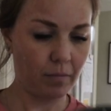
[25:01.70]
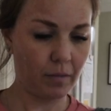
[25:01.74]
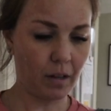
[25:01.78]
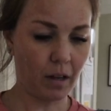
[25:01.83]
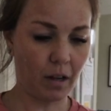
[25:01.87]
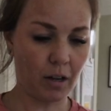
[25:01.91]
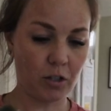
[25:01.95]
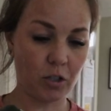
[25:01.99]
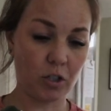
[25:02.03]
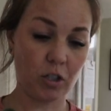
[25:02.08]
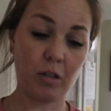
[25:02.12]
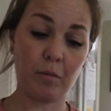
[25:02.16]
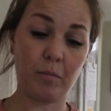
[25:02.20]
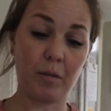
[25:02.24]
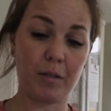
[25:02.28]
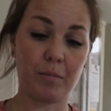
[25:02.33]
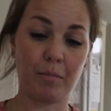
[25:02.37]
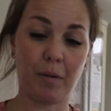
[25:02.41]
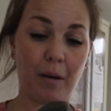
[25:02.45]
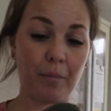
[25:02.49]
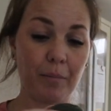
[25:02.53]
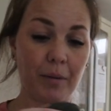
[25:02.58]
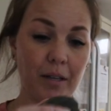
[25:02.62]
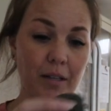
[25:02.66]
I assume it's
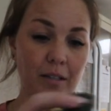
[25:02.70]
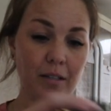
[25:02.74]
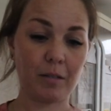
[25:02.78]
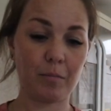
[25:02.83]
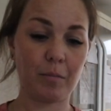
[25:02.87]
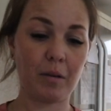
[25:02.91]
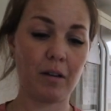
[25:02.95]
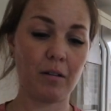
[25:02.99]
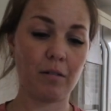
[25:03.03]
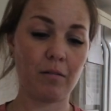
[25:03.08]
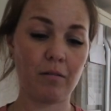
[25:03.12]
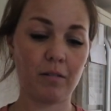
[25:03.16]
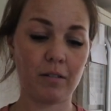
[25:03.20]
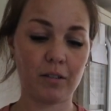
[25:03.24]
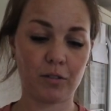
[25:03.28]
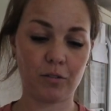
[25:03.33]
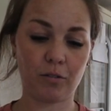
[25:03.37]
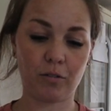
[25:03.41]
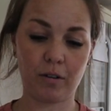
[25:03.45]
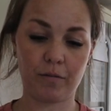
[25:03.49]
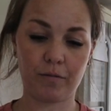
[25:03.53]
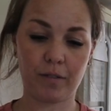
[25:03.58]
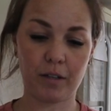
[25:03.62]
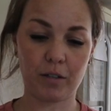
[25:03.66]
pumpkin smell.
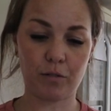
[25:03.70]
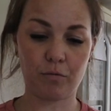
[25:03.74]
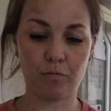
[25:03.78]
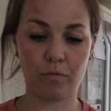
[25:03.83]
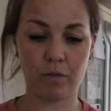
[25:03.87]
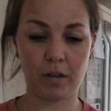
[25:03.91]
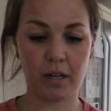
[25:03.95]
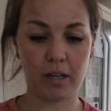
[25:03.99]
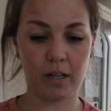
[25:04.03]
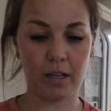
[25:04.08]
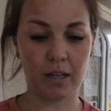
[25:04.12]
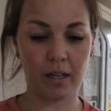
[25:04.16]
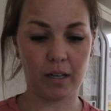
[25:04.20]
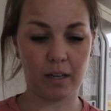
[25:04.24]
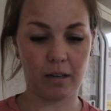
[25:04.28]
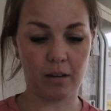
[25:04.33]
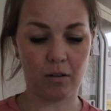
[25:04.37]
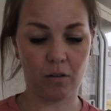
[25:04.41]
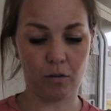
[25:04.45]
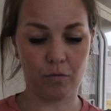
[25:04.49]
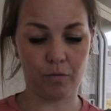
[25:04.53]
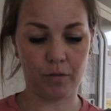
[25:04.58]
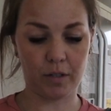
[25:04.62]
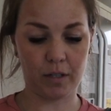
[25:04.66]
Sorry if that's really,
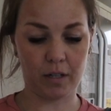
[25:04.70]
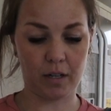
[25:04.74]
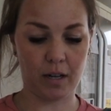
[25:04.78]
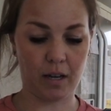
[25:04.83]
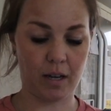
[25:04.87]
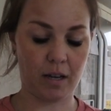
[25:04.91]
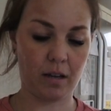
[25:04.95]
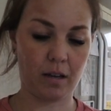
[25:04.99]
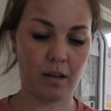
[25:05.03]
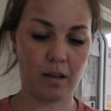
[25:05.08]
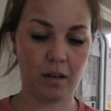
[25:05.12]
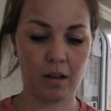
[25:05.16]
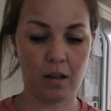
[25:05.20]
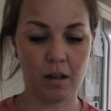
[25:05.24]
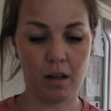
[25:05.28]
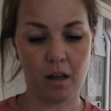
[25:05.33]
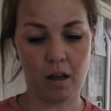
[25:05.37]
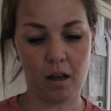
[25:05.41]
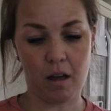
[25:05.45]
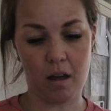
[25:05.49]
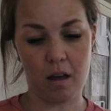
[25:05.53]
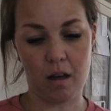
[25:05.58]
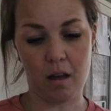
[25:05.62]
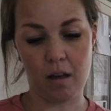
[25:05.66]
obviously,
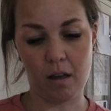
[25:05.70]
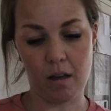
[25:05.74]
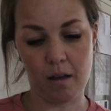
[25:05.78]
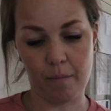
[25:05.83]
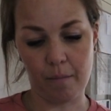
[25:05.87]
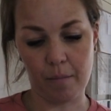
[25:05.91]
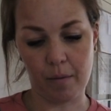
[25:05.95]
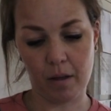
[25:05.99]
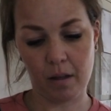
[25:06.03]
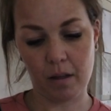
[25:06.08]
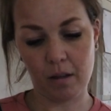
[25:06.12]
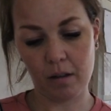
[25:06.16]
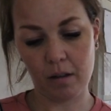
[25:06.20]
not